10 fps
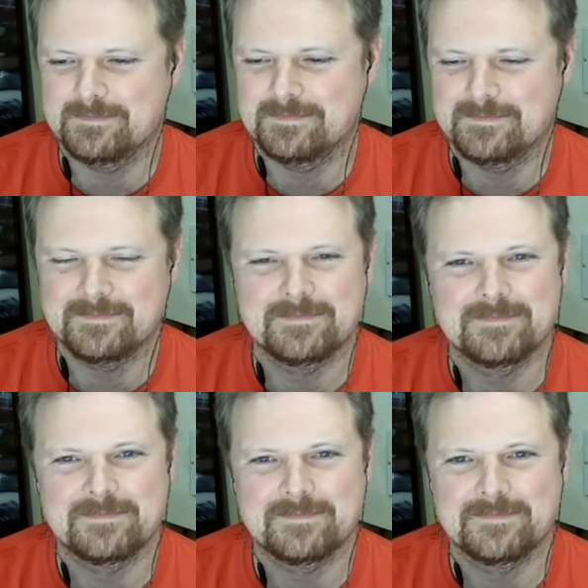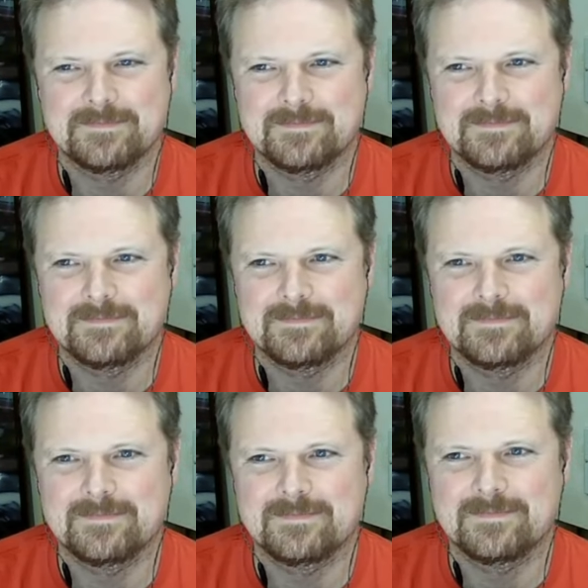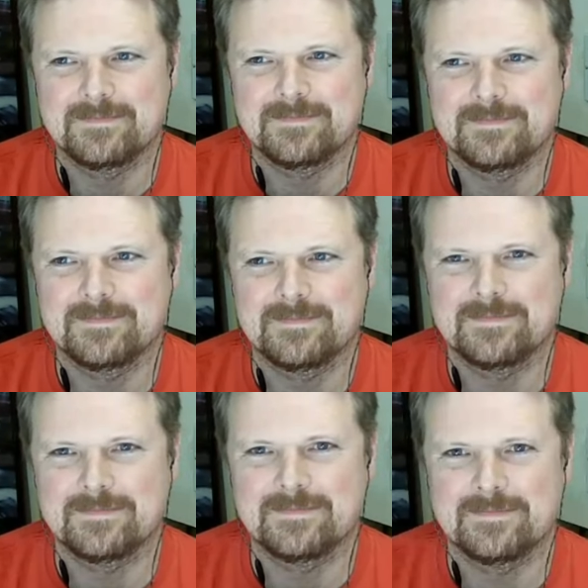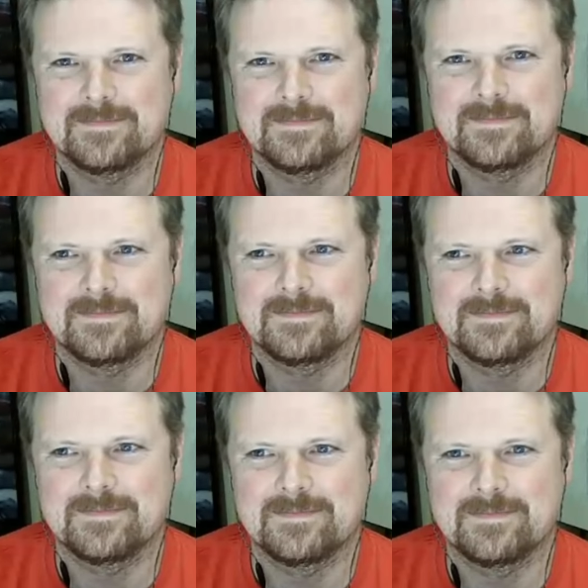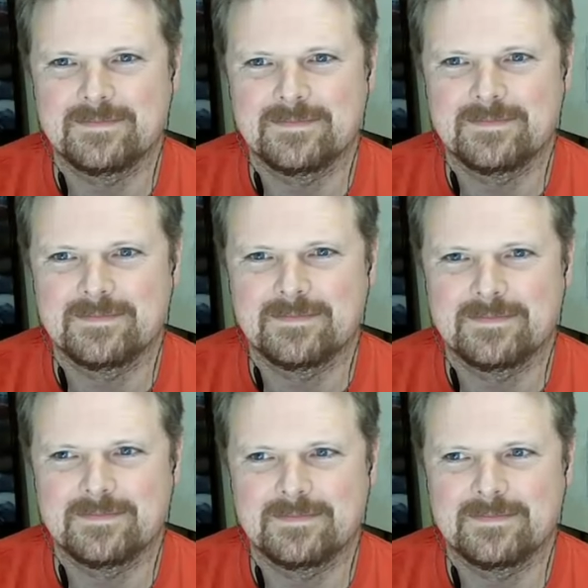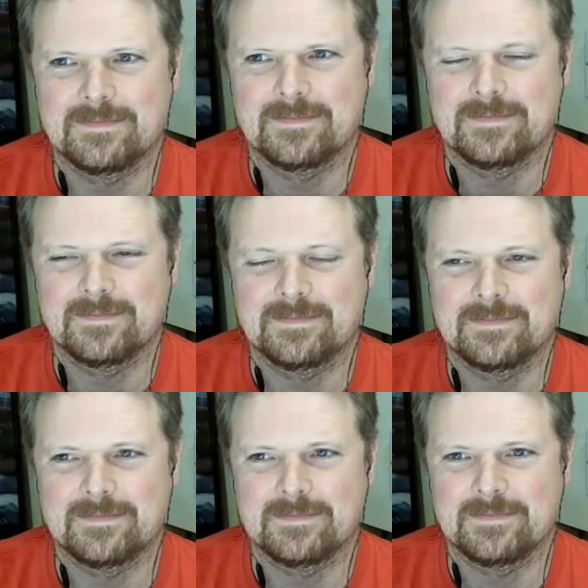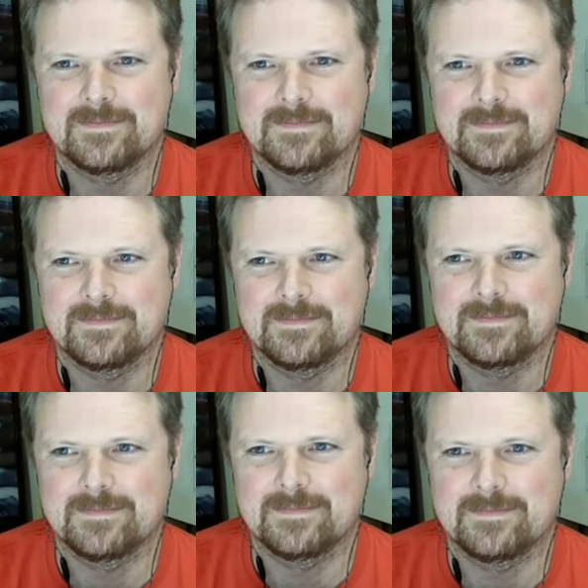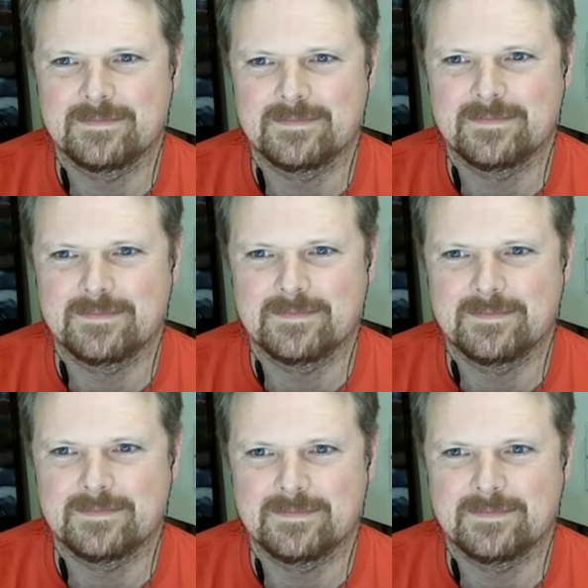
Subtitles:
(not speaking)